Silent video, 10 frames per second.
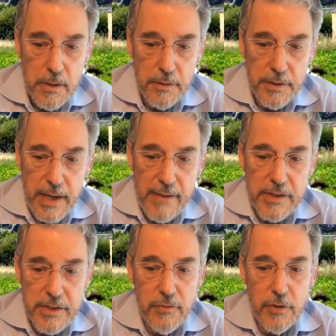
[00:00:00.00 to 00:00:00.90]
they have a
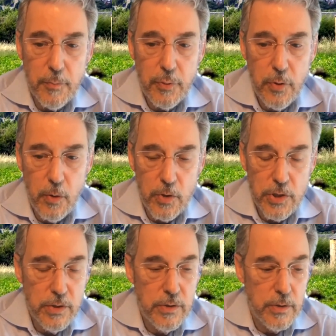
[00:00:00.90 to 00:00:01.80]
different
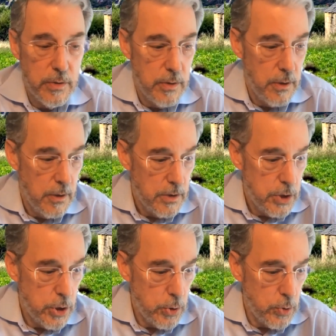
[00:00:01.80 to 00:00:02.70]
approach
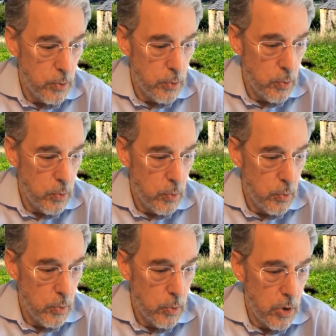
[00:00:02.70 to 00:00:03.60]
to
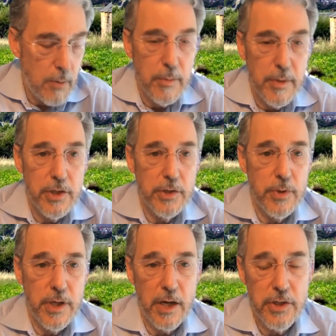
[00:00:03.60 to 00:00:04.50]
carbon emissions
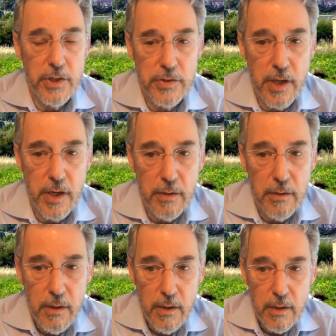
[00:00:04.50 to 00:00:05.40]
reductions than
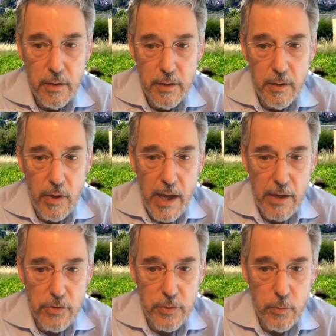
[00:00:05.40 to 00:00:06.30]
what I
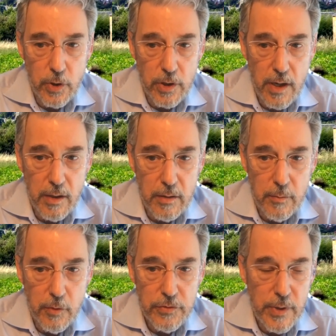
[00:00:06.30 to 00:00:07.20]
usually work on.
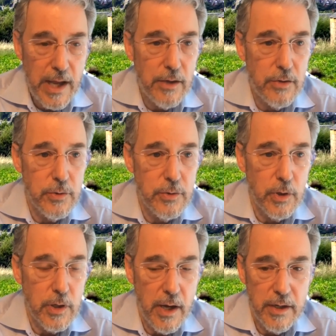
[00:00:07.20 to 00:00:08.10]
Most of what I usually work
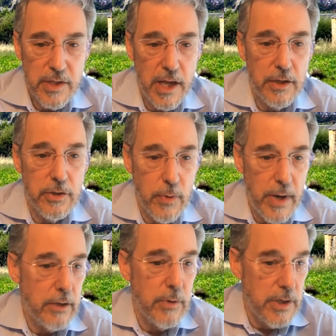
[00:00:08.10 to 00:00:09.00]
on is like
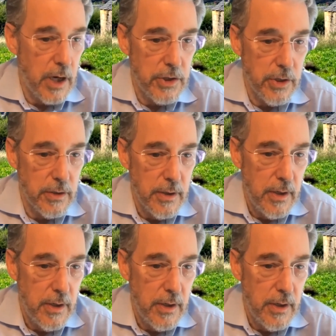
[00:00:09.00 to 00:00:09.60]
direct reduction.